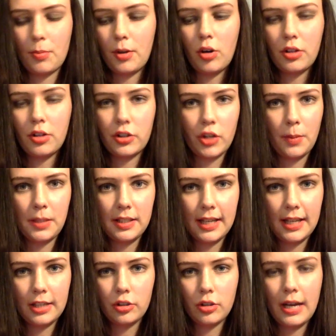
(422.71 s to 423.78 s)
Oh my god, there's so many
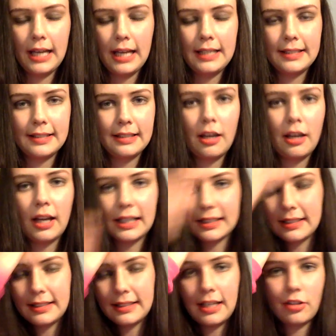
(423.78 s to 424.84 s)

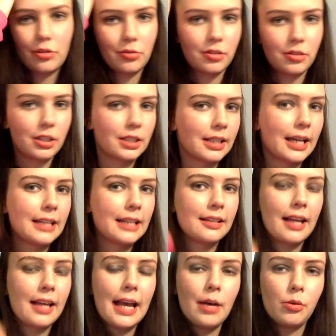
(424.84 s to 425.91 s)
sexuals these days,
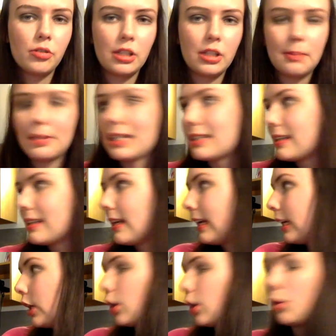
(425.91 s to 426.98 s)
like
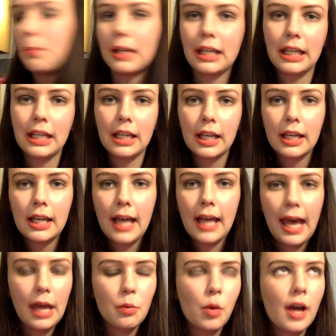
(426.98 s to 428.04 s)
LGBTQP
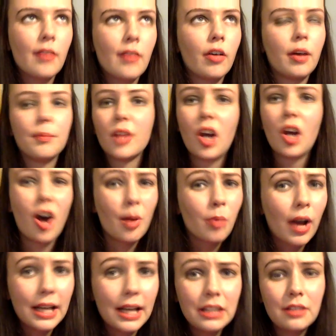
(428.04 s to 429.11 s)
and whatever. I'm
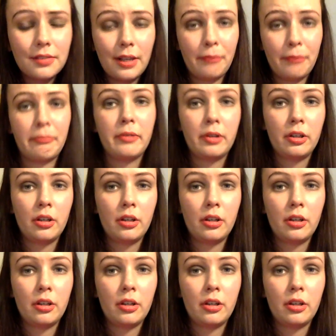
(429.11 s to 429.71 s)
not any of them.